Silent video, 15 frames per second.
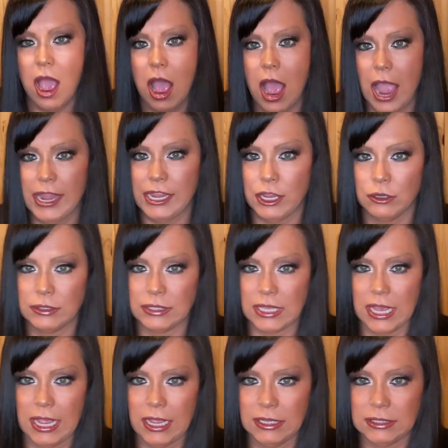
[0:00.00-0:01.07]
I use
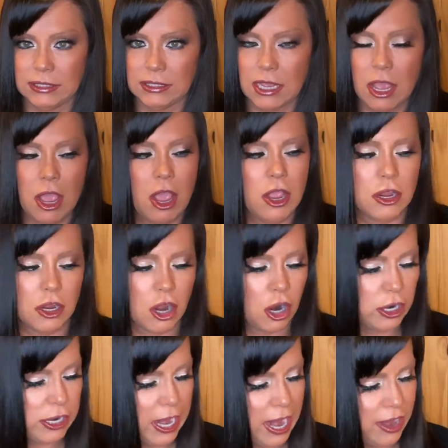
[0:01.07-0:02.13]
this.
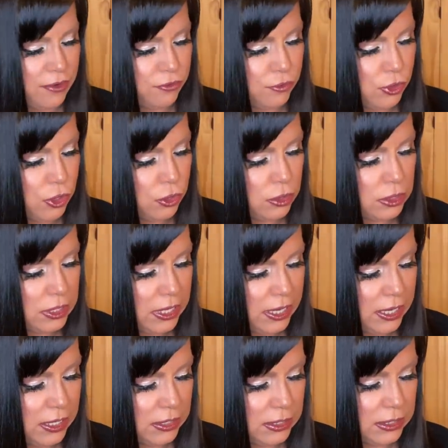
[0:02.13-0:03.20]
Garnier
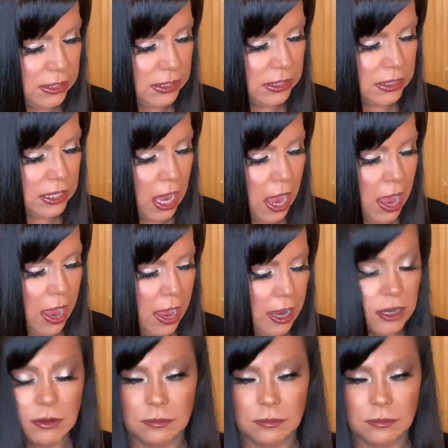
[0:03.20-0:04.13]
Fructis uh,